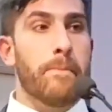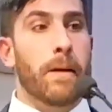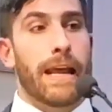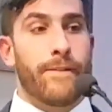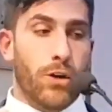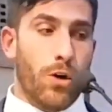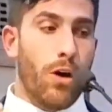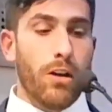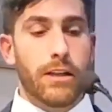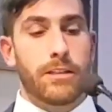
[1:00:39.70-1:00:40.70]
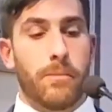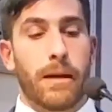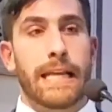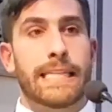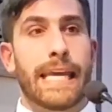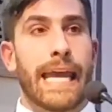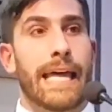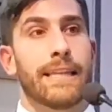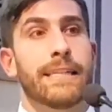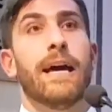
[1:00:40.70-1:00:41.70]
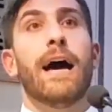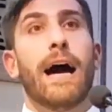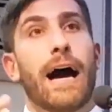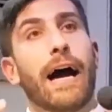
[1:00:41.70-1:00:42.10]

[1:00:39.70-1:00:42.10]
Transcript: But if you're calling somebody and saying, hey, listen,